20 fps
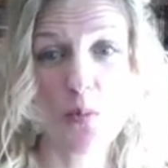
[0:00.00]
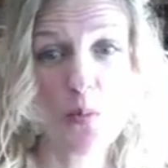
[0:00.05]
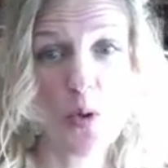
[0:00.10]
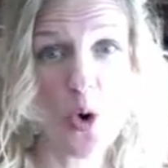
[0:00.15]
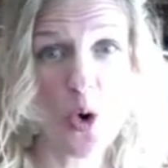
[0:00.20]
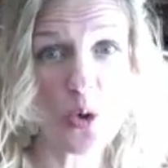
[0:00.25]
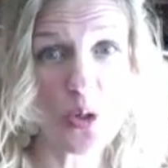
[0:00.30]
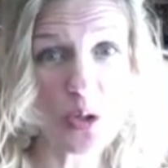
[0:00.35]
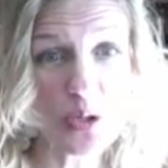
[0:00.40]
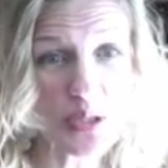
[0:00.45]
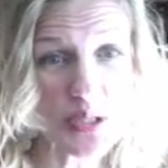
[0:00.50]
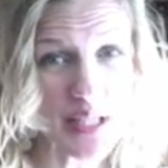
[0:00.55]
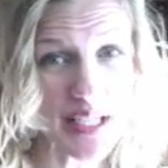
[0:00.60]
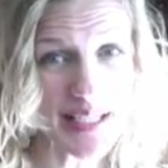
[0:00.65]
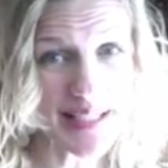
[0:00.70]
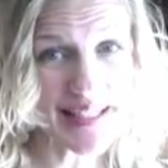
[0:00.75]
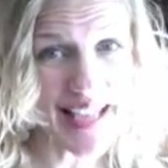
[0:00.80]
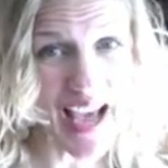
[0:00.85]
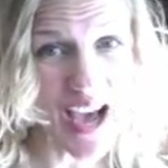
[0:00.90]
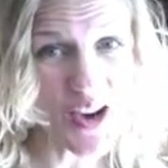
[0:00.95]
Pull those
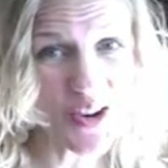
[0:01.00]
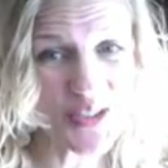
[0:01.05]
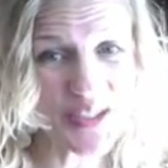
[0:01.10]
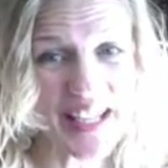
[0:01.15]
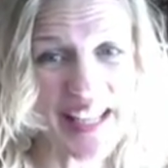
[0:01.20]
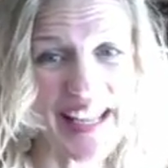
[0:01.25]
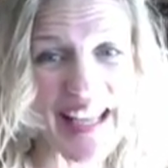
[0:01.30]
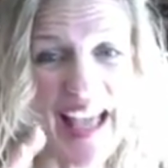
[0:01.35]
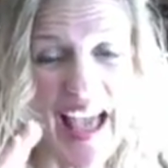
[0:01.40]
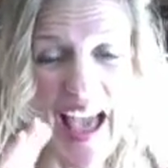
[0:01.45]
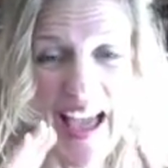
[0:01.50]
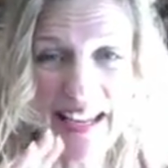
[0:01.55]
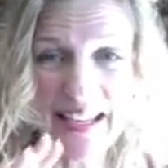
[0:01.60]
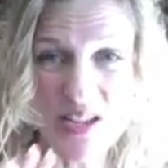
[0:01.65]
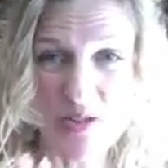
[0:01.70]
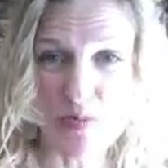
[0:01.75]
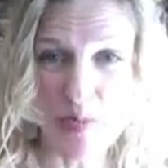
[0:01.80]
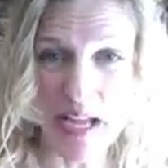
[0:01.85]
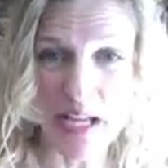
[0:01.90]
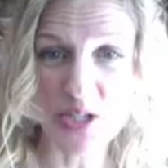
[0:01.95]
things out
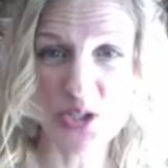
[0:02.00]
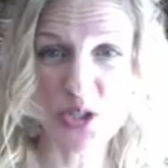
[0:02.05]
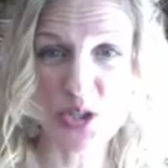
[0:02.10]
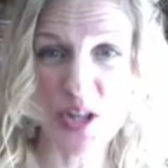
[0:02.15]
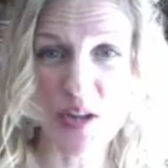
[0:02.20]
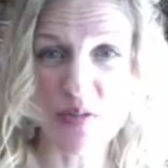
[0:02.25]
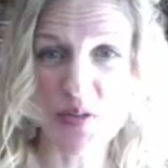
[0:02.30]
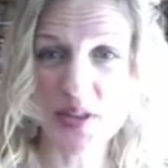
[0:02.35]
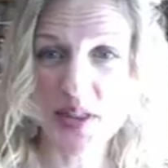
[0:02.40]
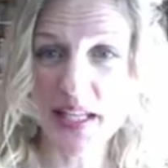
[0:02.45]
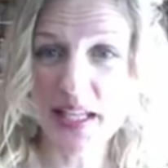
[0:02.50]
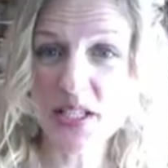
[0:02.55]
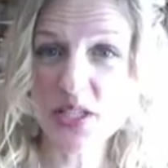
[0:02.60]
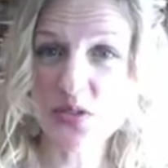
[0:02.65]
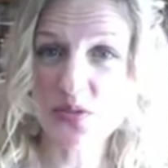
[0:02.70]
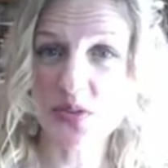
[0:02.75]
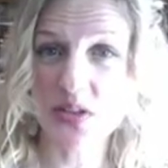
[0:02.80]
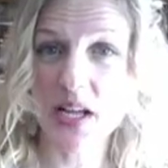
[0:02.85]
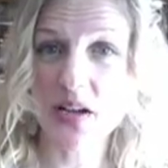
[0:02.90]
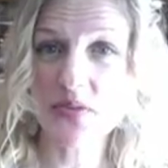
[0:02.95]
and make sure that everything's
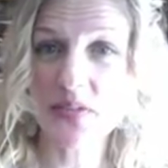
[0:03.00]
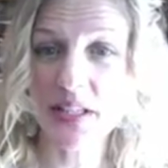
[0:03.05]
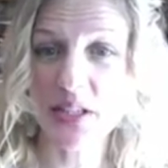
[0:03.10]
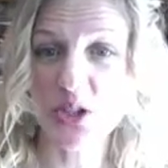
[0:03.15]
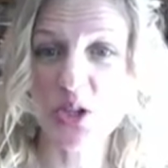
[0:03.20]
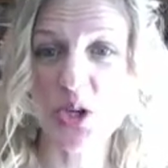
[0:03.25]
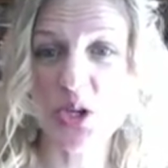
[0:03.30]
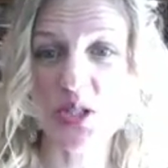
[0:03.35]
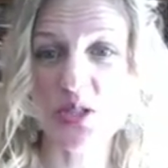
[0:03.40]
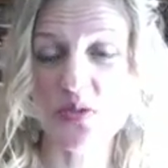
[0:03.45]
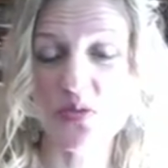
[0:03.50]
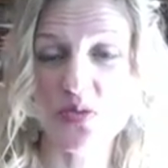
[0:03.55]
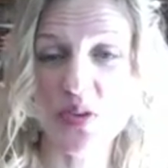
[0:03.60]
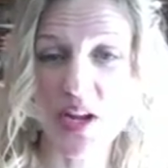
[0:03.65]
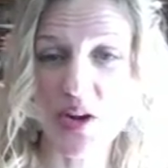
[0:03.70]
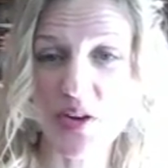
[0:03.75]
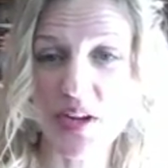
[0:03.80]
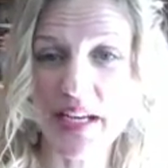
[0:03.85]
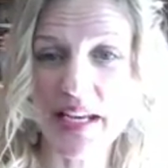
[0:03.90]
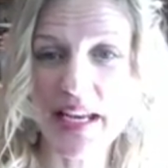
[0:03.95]
fluffed and looks
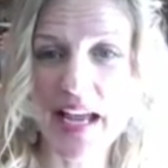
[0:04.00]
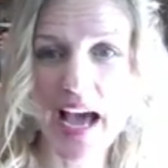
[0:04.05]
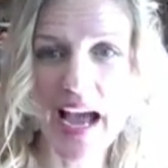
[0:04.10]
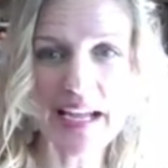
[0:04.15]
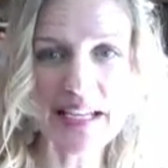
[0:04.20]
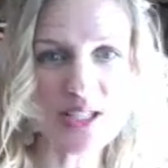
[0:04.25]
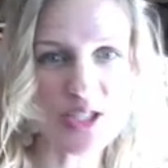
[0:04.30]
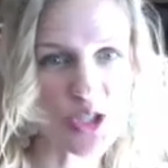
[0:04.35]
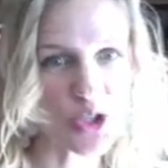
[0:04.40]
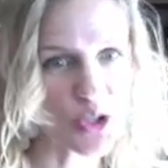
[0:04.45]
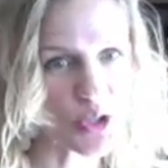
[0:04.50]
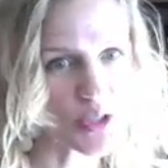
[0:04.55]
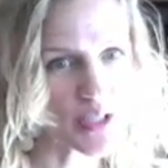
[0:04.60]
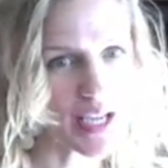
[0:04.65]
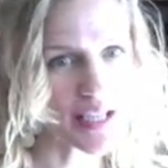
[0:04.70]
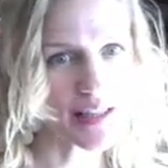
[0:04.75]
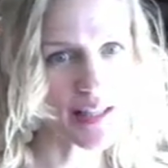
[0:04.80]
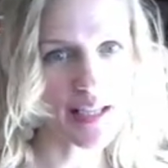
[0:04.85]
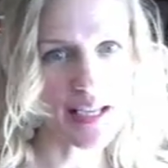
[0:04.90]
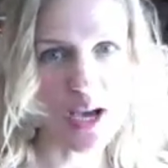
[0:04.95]
very nice. Looks
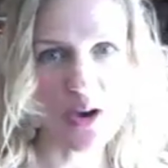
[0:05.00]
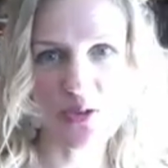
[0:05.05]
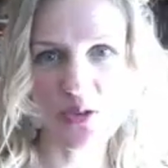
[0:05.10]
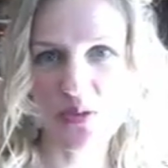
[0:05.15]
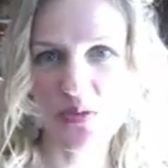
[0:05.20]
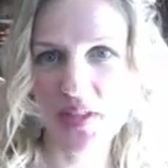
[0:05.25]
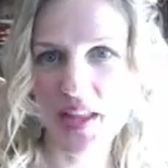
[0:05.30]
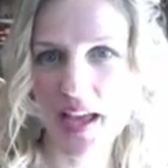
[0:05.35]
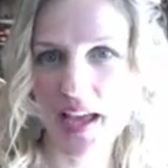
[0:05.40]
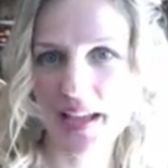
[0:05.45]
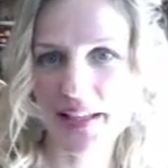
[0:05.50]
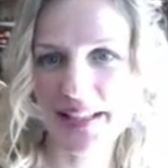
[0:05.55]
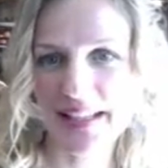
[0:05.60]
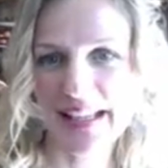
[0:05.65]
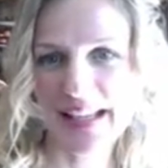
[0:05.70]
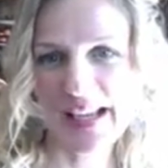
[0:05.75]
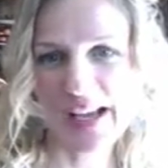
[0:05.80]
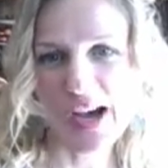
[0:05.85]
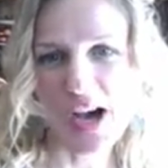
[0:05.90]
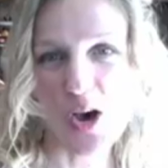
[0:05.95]
like the cover of that
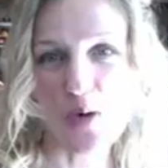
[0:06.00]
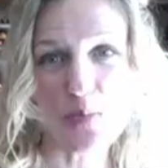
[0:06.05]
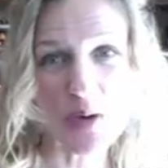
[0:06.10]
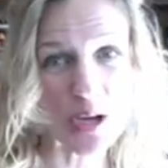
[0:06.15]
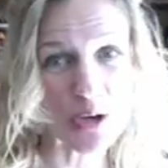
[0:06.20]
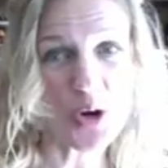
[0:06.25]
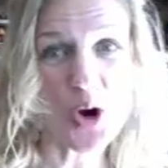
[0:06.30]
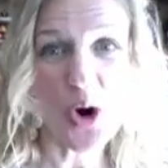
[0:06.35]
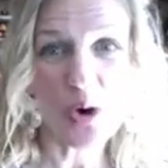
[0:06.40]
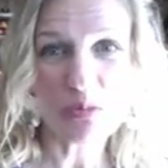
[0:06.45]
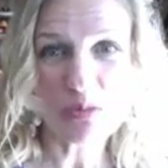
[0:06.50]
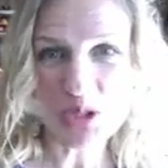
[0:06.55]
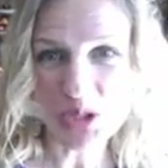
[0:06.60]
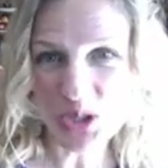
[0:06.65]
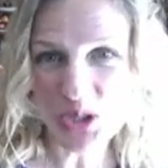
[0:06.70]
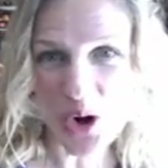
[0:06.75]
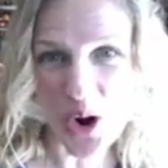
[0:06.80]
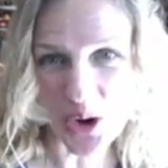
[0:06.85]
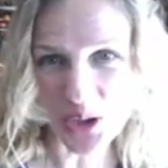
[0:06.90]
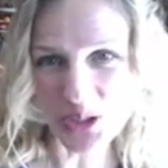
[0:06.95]
Better Homes and
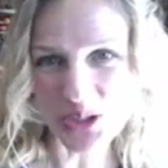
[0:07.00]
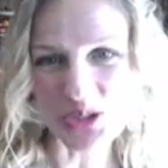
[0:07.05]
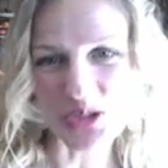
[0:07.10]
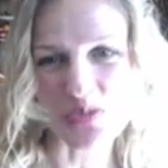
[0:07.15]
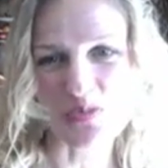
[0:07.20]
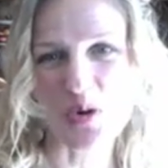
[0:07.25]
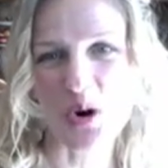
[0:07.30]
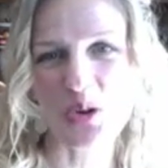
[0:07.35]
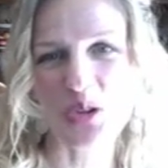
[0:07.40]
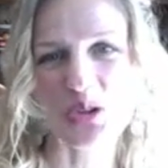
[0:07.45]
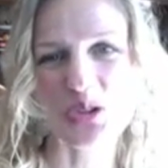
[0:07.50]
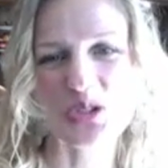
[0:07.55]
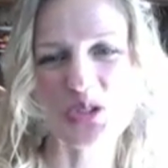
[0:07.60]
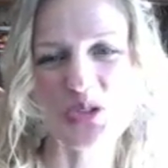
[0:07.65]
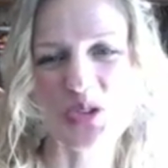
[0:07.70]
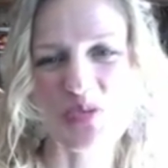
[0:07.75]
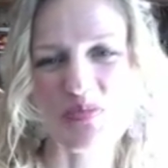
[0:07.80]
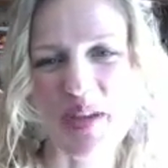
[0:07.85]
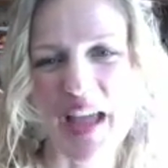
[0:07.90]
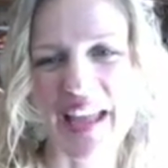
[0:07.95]
Gardens or Martha
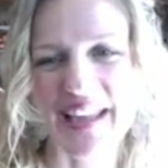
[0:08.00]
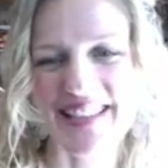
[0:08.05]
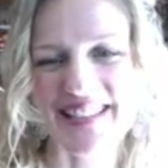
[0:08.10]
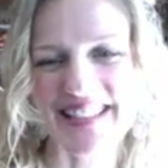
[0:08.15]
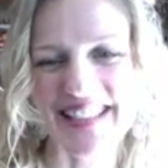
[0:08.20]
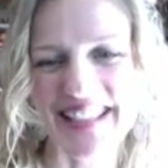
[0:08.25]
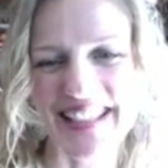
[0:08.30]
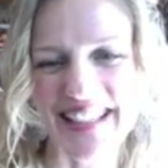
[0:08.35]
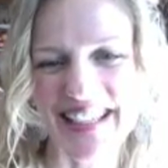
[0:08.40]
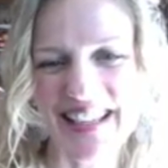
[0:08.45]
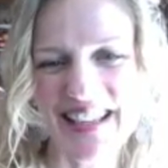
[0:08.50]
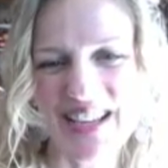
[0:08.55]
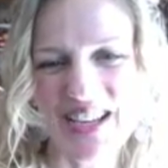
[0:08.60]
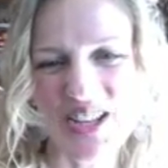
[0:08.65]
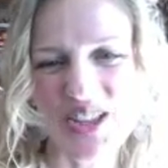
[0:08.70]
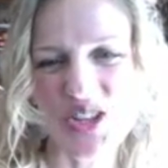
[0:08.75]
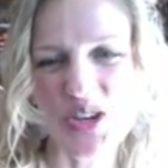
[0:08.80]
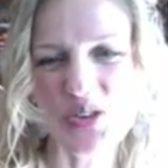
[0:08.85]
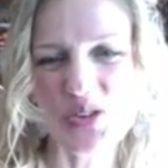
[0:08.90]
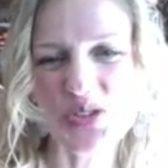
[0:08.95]
Stewart magazine.
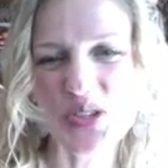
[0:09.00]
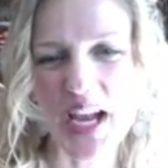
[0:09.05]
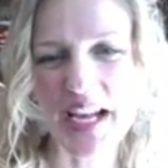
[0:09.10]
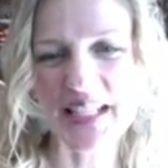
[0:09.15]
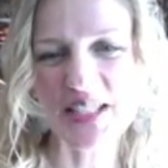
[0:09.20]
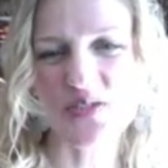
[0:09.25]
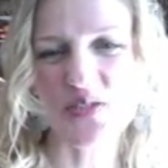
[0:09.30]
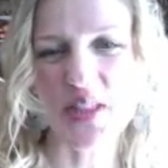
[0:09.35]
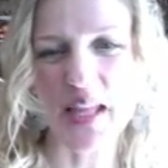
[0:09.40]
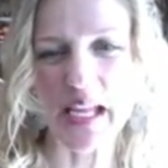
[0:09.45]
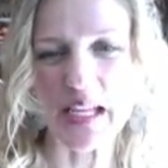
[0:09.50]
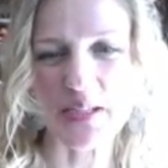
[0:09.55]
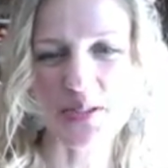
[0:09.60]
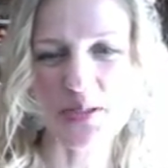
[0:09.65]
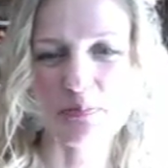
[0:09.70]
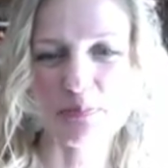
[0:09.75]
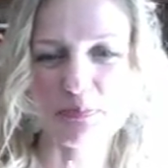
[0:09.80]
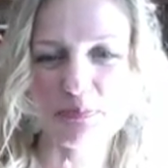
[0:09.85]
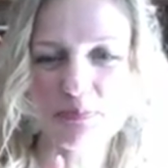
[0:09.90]
Those kinds of things.